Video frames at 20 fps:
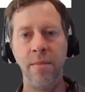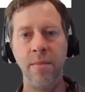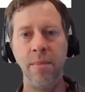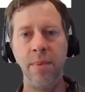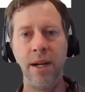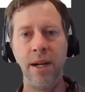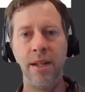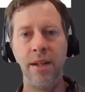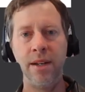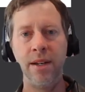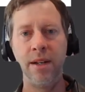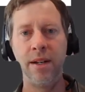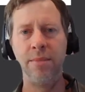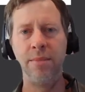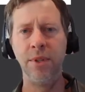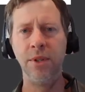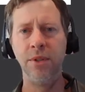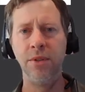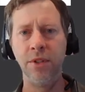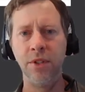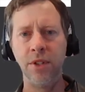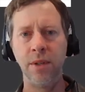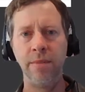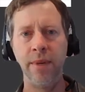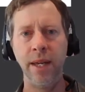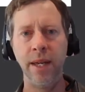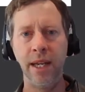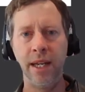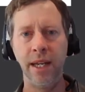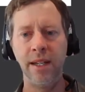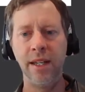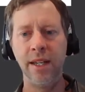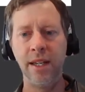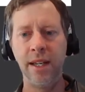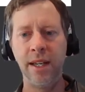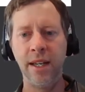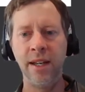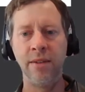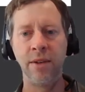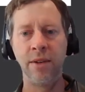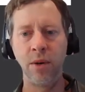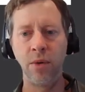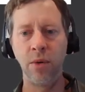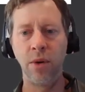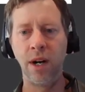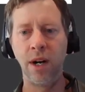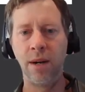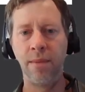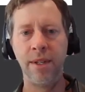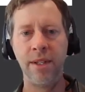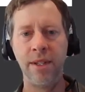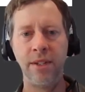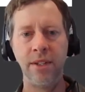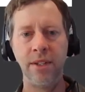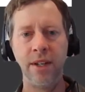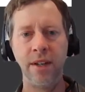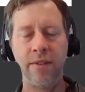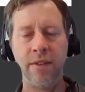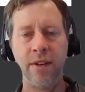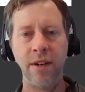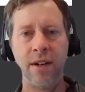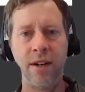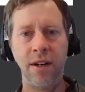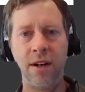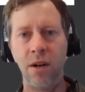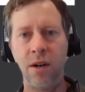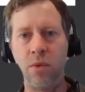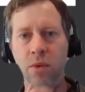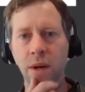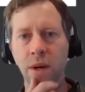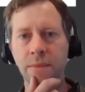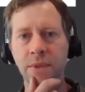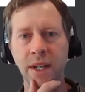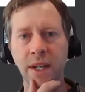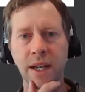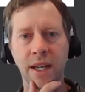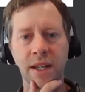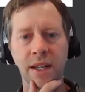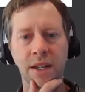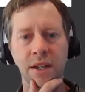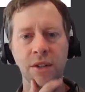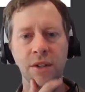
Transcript: but due to some ADA requirements of our website,